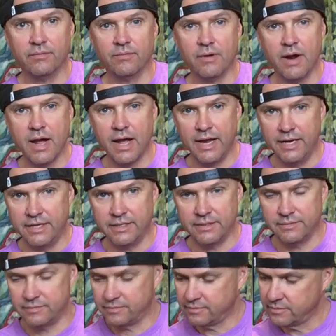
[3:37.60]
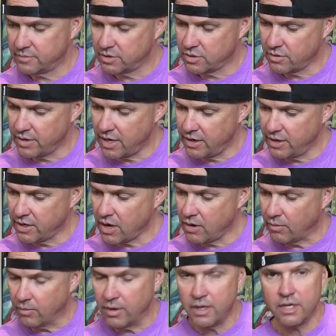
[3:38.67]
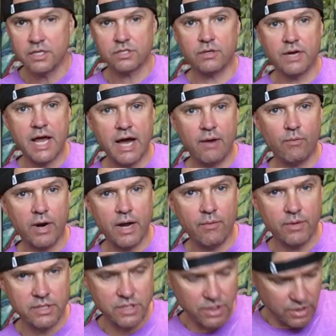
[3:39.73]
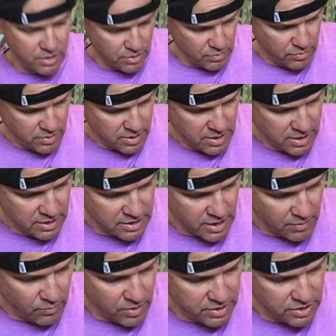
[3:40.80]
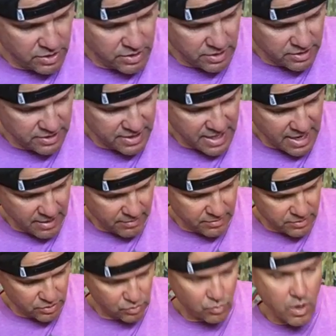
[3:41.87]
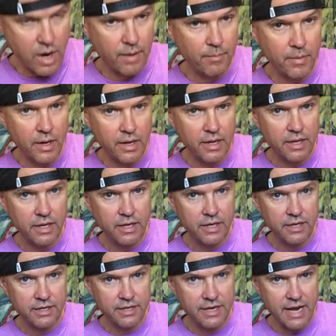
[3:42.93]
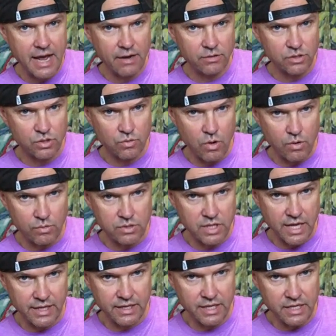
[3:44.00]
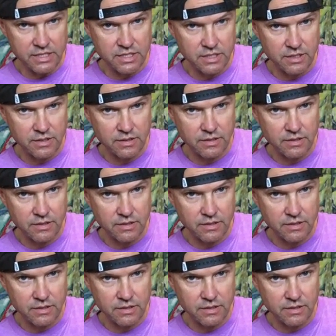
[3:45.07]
Right. So there you go. So now what I want you to do is I want you to strum downstrokes like this.